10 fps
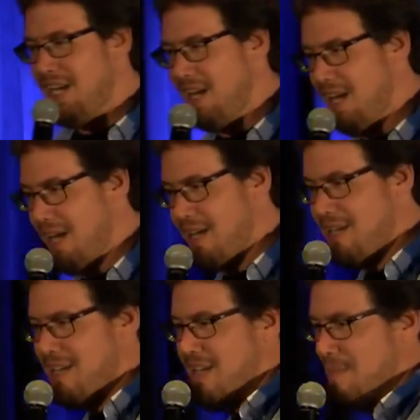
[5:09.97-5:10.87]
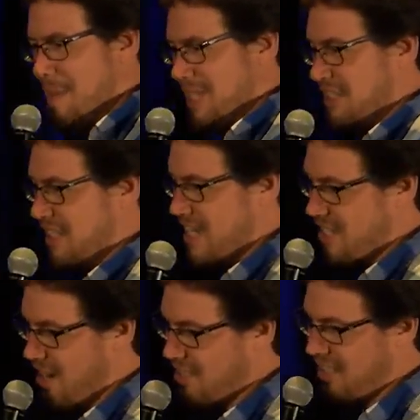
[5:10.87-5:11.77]
Uh, maybe the
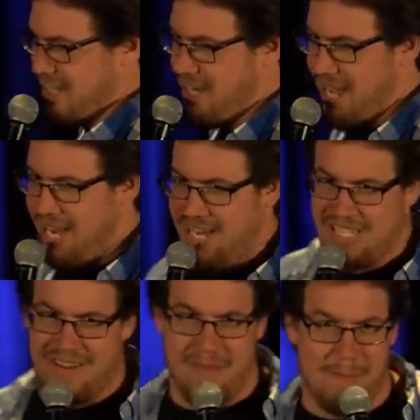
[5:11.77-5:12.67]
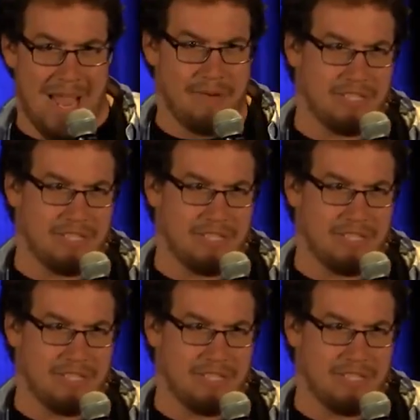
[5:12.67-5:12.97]
centaurs send a knight. He doesn't even have a mount.